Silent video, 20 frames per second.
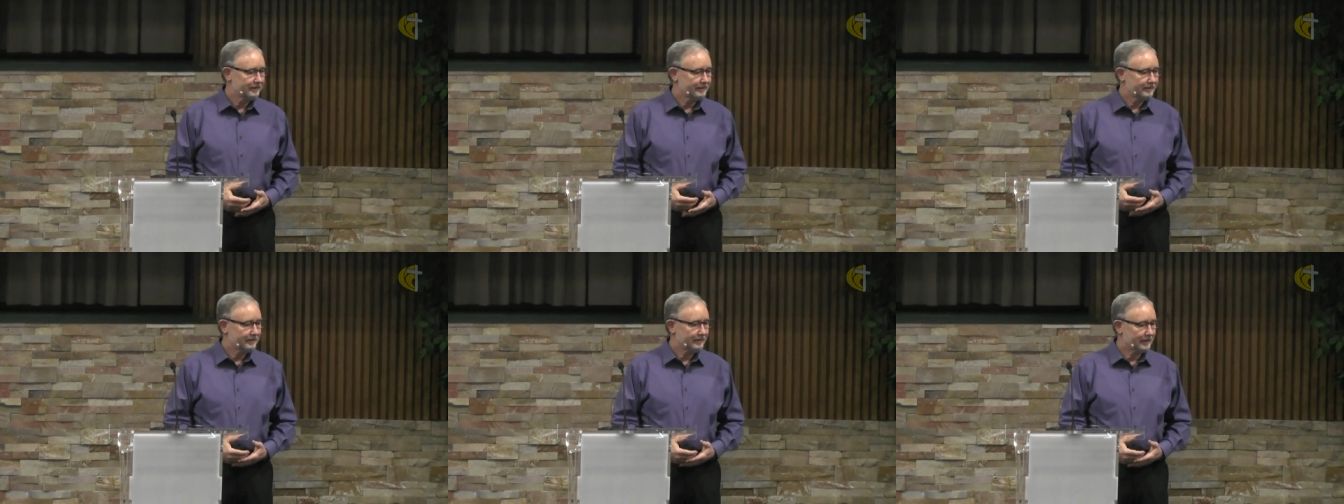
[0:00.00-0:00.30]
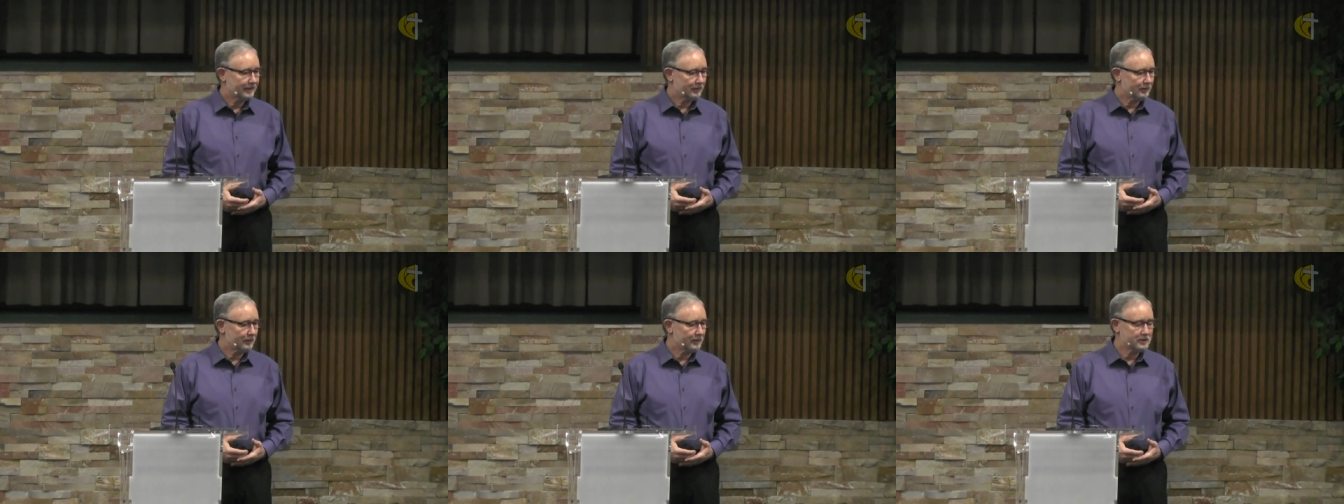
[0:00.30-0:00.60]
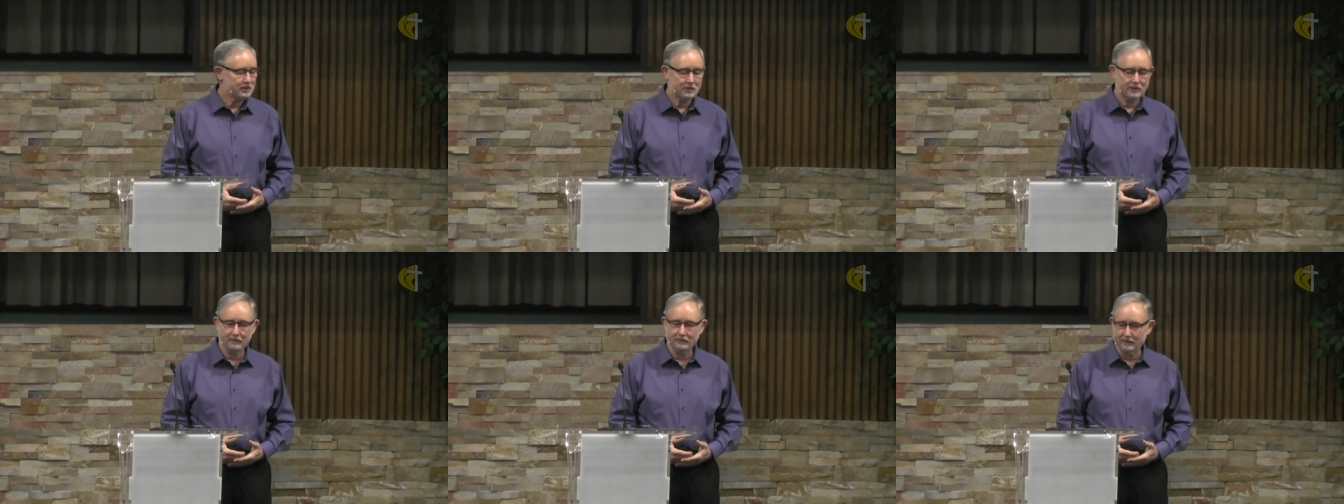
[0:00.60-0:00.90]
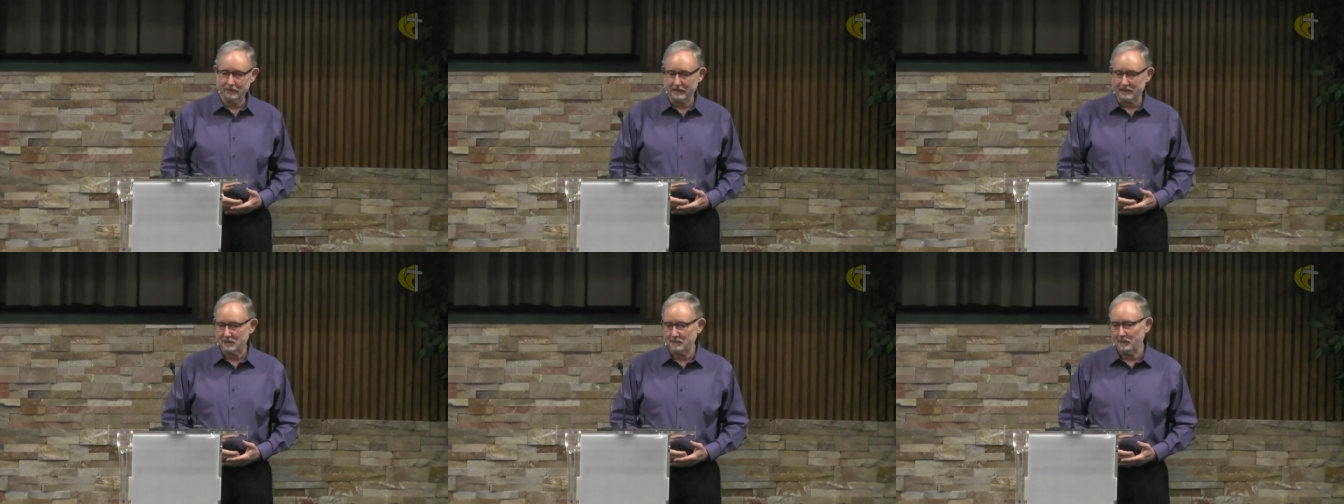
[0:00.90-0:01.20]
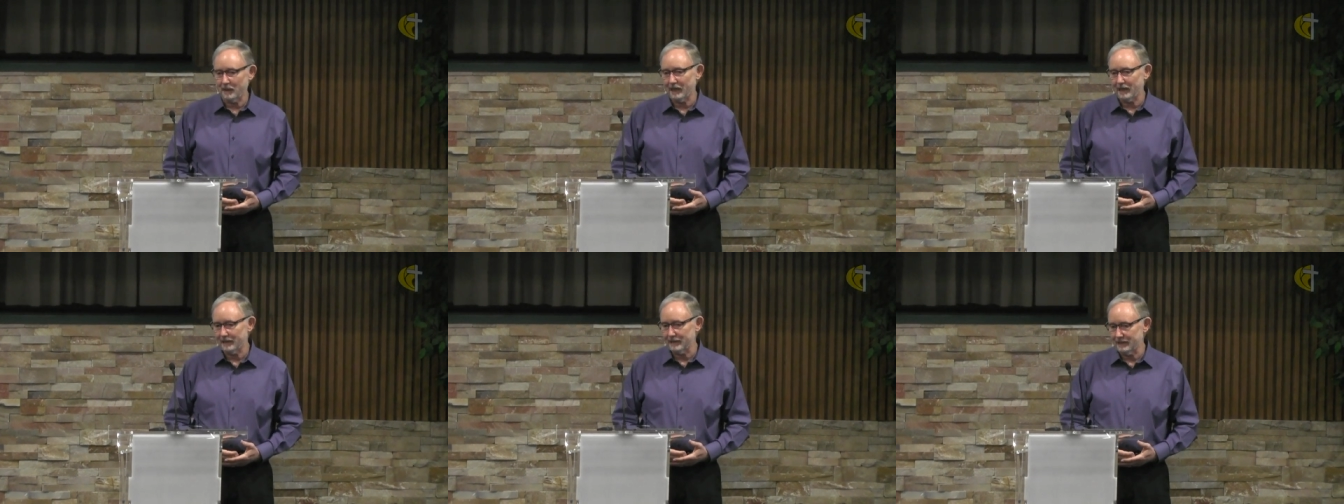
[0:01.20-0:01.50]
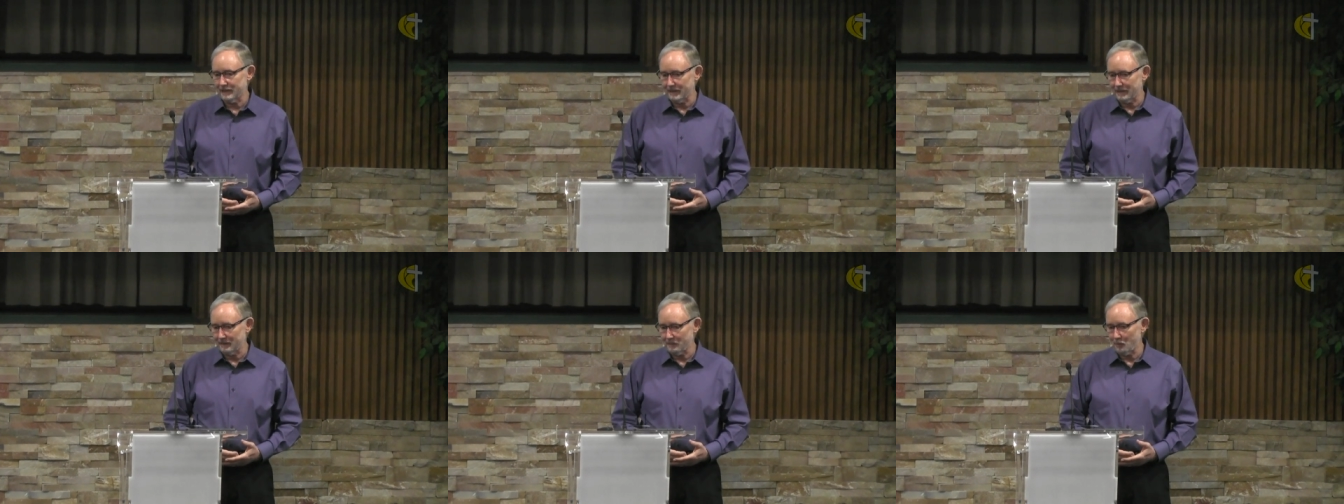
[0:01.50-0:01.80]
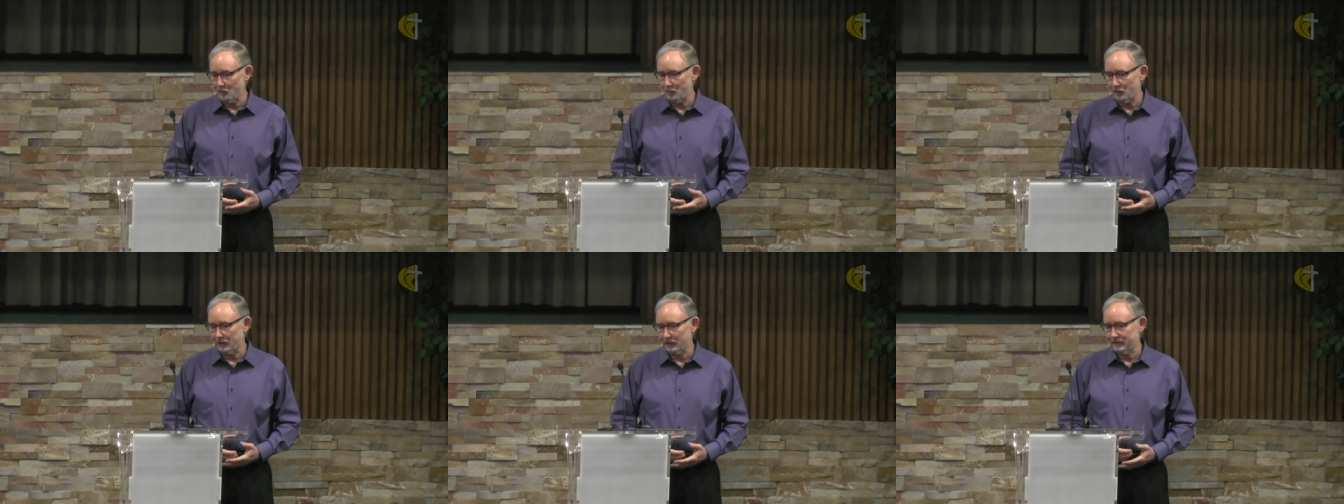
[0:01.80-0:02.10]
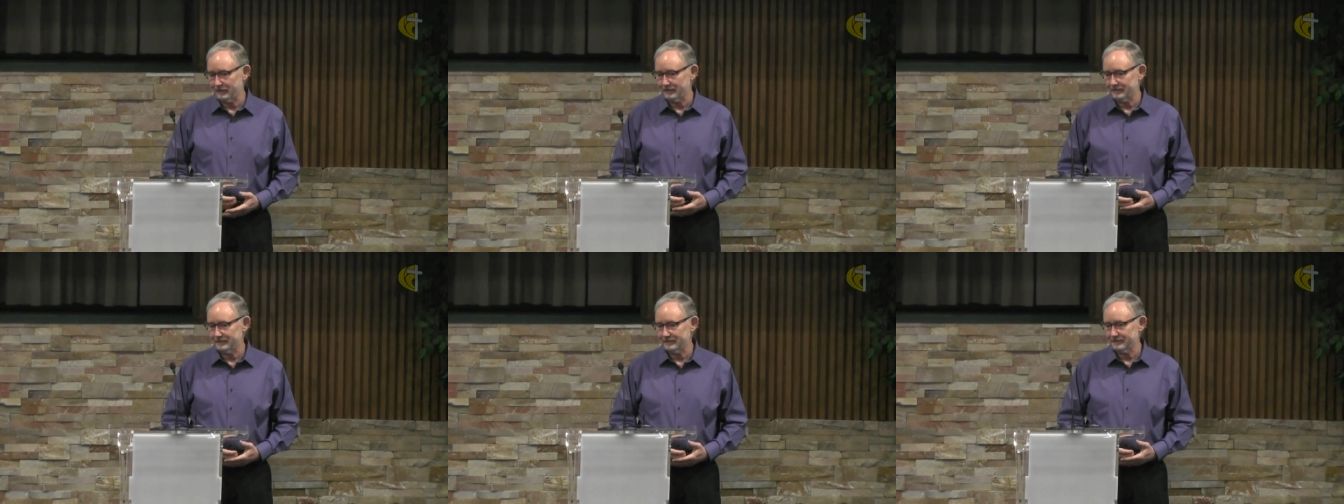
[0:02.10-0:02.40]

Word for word: I don't want you to fix mine anymore.